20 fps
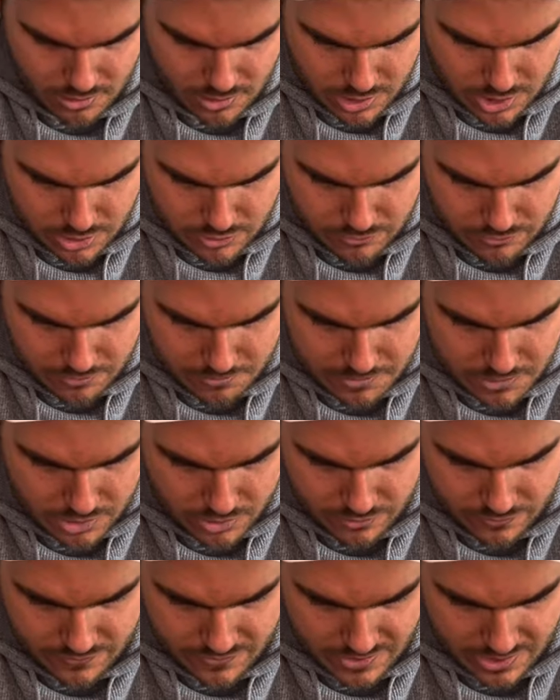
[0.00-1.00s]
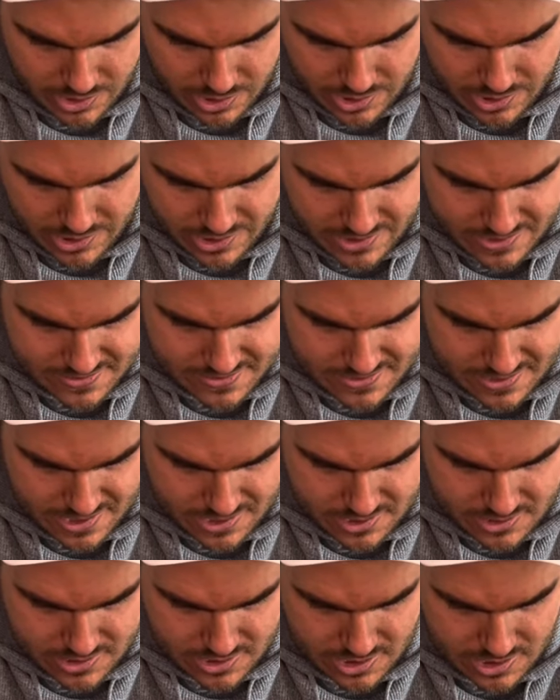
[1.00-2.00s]
you remove that and
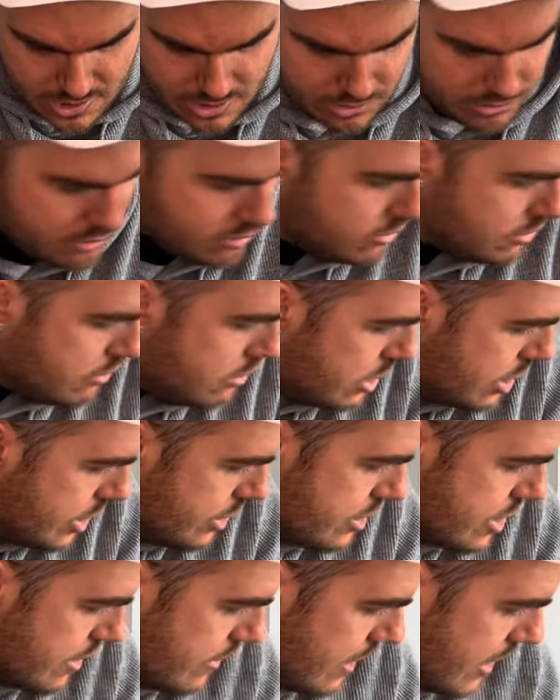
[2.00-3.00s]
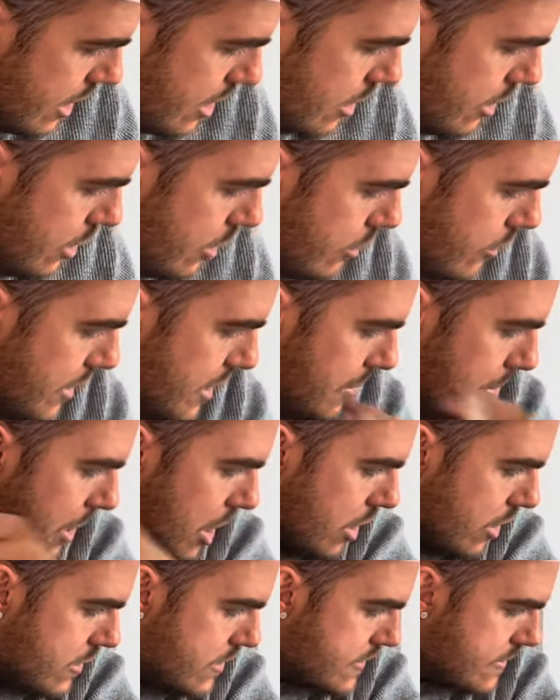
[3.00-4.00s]
extend it? What are you doing? You're in the
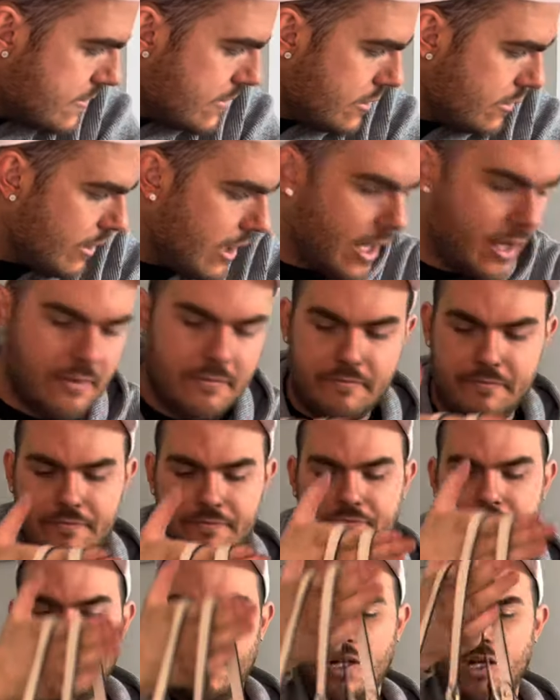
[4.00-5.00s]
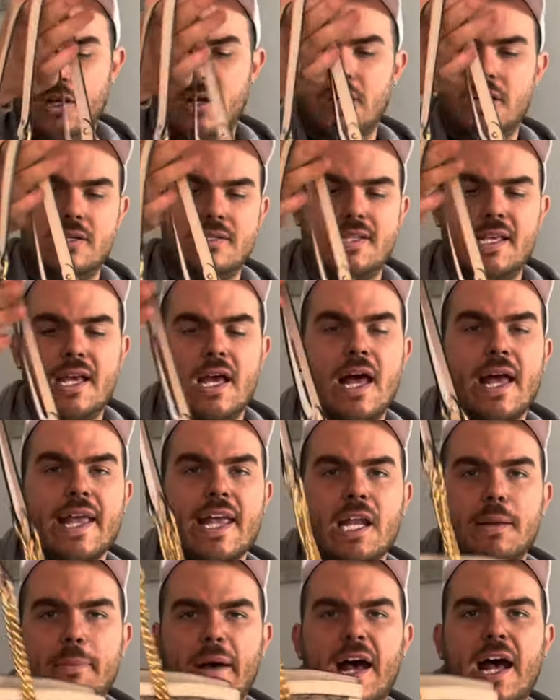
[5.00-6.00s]
box. Okay. See, I
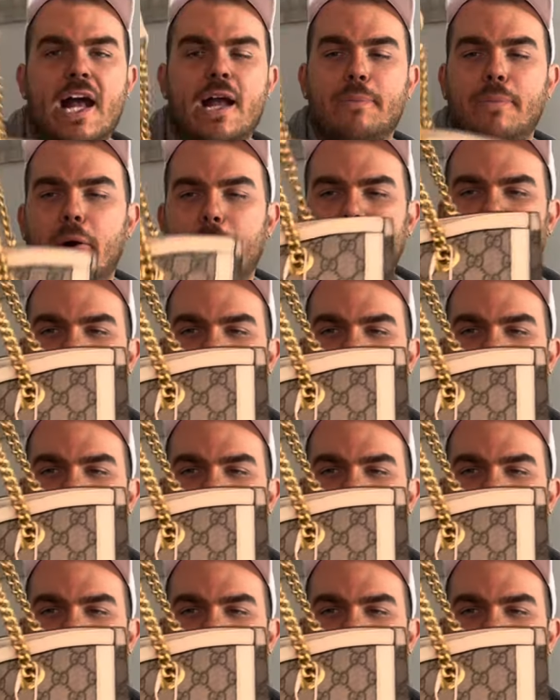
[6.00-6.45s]
get a bag, Poppy